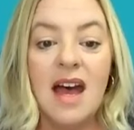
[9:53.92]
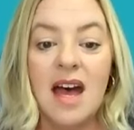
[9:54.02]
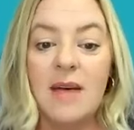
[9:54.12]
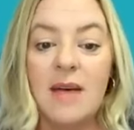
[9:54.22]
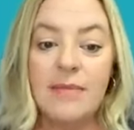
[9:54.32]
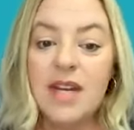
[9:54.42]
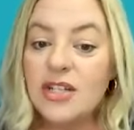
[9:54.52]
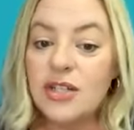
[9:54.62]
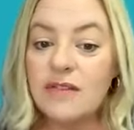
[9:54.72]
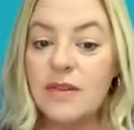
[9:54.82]
Um, I'm not
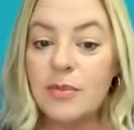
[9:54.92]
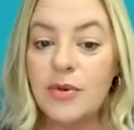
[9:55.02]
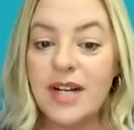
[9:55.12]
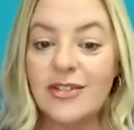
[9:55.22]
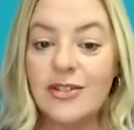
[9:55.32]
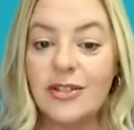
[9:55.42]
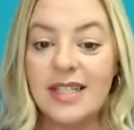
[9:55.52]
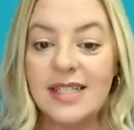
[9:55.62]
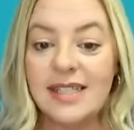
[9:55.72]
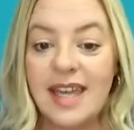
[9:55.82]
sure if the board actually
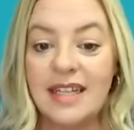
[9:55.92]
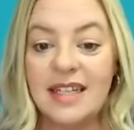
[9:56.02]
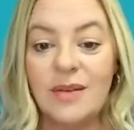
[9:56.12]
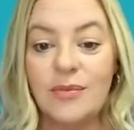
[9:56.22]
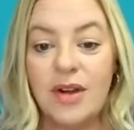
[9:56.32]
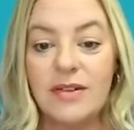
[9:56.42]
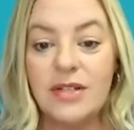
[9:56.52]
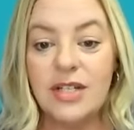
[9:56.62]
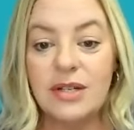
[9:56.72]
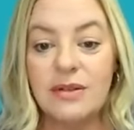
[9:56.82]
decided on whether
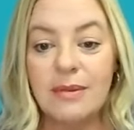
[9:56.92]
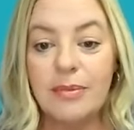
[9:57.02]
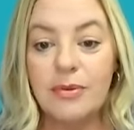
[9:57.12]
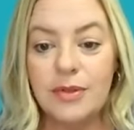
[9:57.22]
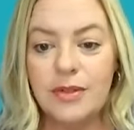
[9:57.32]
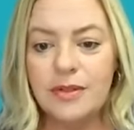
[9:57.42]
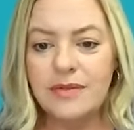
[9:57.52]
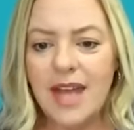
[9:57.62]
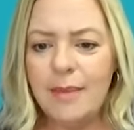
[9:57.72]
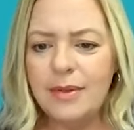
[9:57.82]
to approve
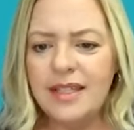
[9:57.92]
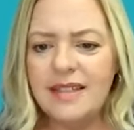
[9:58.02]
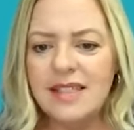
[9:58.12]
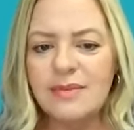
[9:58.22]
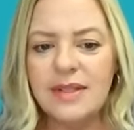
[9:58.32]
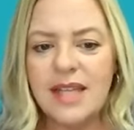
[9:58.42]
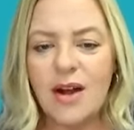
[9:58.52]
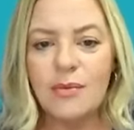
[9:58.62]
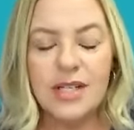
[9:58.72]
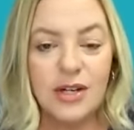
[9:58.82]
applicants
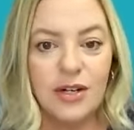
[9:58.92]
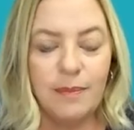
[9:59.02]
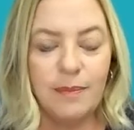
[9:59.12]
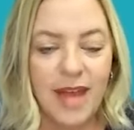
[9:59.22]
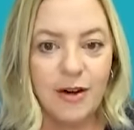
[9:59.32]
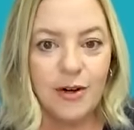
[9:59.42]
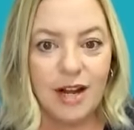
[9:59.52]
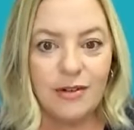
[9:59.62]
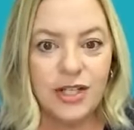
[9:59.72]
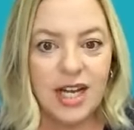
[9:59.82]
without returned
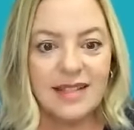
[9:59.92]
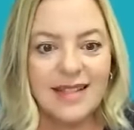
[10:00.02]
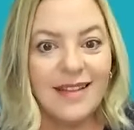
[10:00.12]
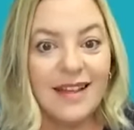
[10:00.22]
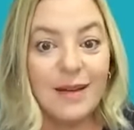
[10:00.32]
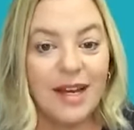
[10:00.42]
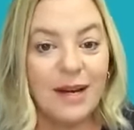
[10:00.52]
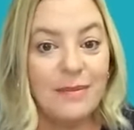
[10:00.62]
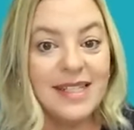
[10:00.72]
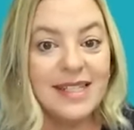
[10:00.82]
background checks. I think I might
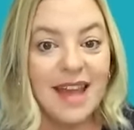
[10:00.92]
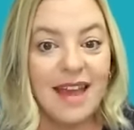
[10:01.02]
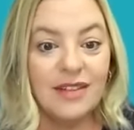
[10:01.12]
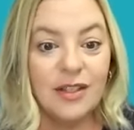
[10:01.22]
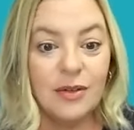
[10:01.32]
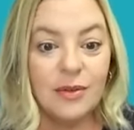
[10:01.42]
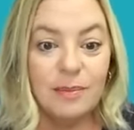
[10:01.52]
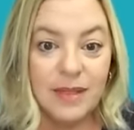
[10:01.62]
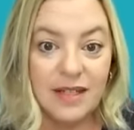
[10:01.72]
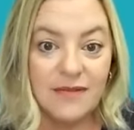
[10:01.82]
have missed that little
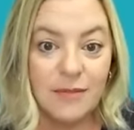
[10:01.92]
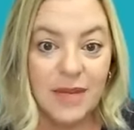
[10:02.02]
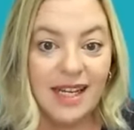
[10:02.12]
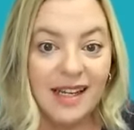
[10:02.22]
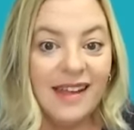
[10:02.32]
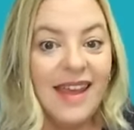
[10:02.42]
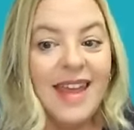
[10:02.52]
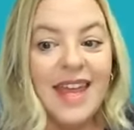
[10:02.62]
bit of the meeting.